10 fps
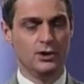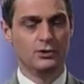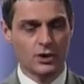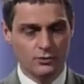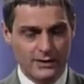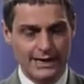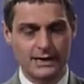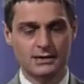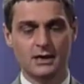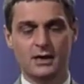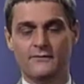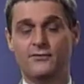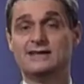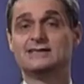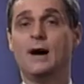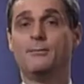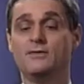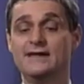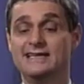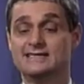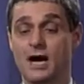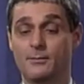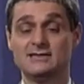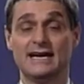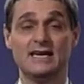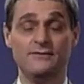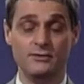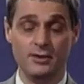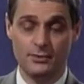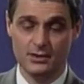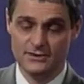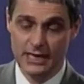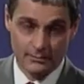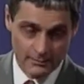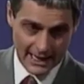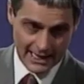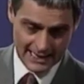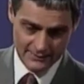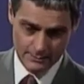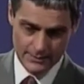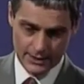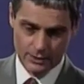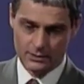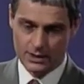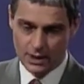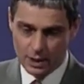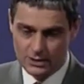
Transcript: You can read, for example, the examples I give you in the book of Jeremiah in the manual.